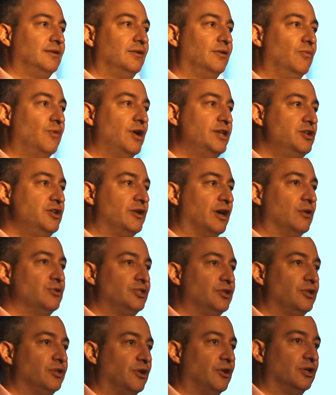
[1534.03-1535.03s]
When you go to
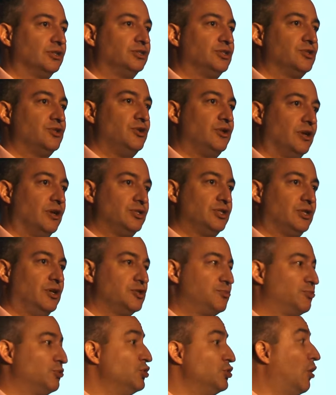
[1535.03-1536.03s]
the doctors or you go to the
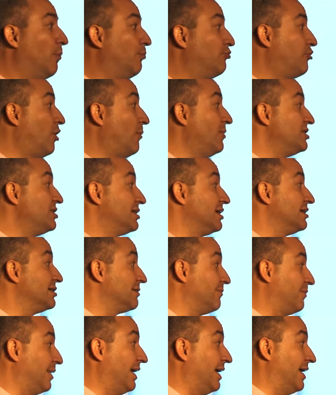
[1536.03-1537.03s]
hospital, you're promising to
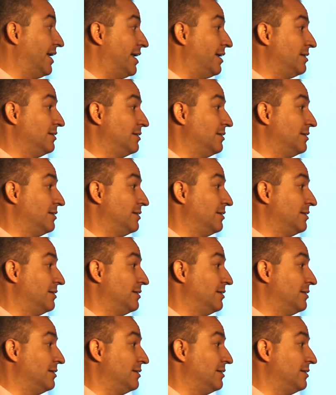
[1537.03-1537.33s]
pay